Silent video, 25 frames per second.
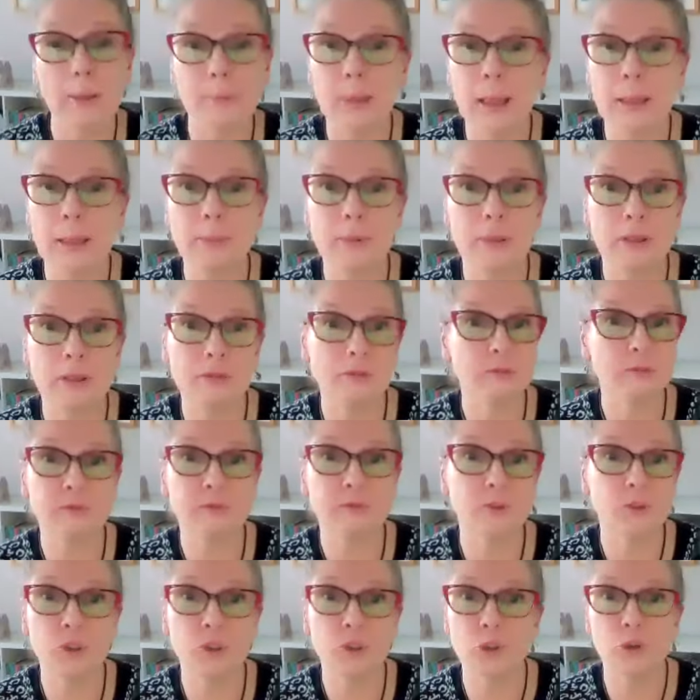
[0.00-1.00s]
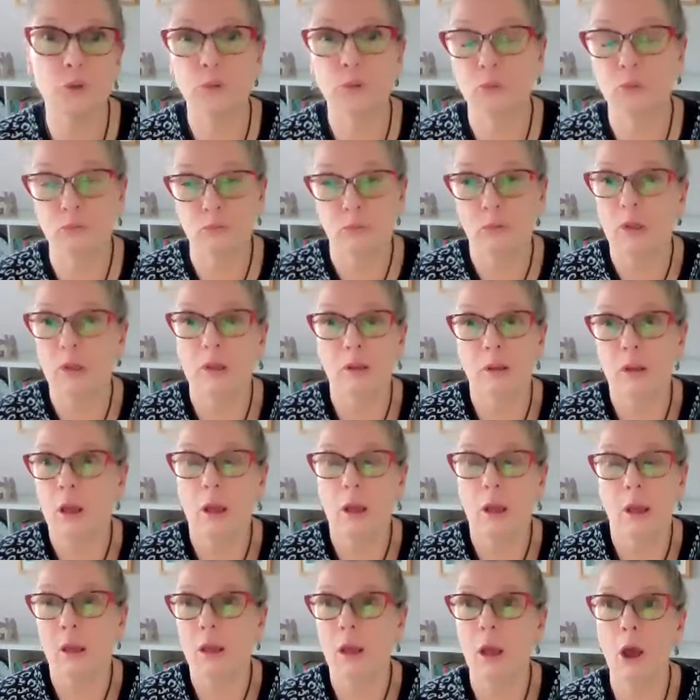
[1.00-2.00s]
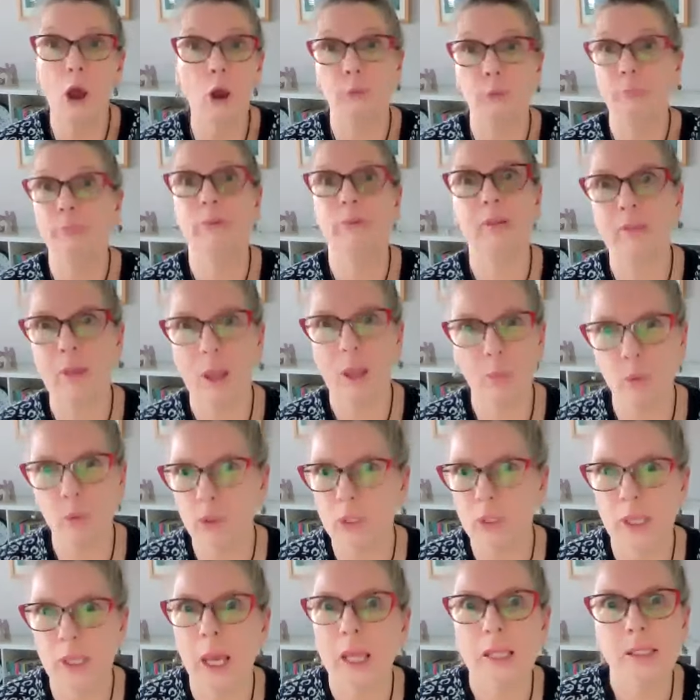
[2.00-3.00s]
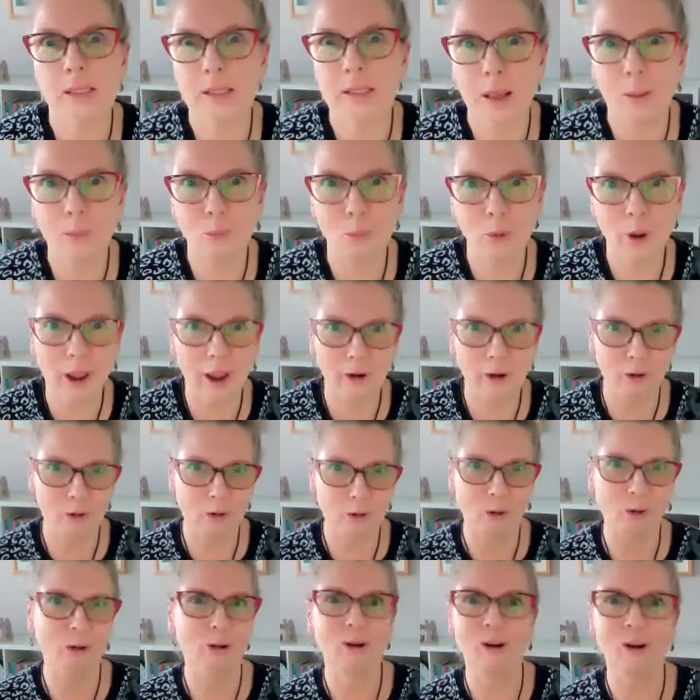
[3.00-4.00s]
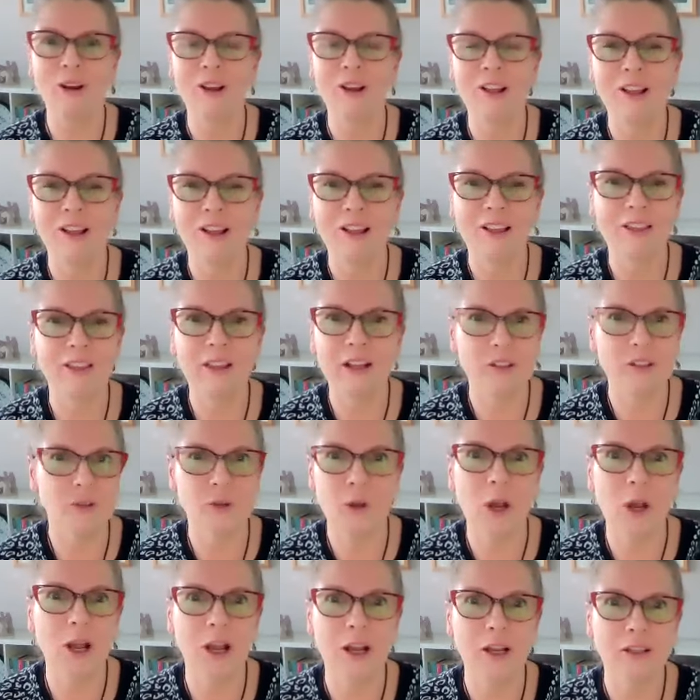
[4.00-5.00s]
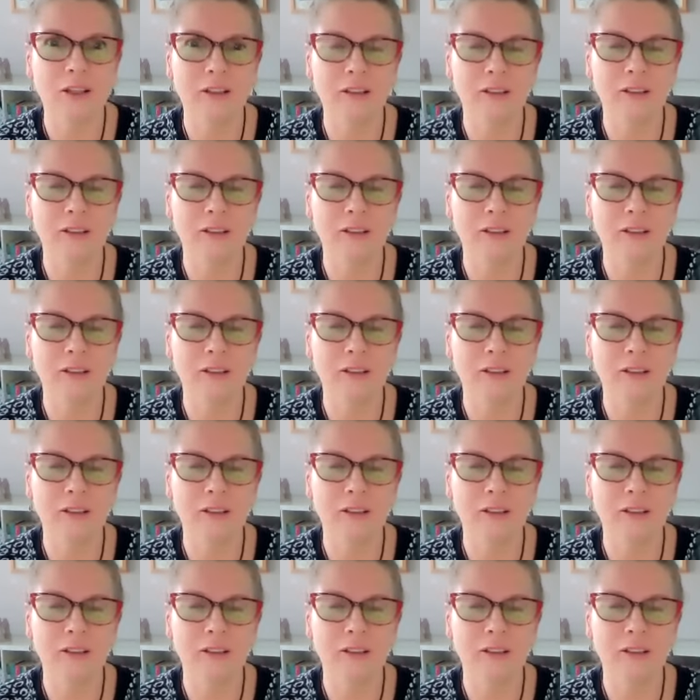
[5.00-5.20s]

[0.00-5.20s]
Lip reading: maybe to hope that they would get somewhere, or that's right.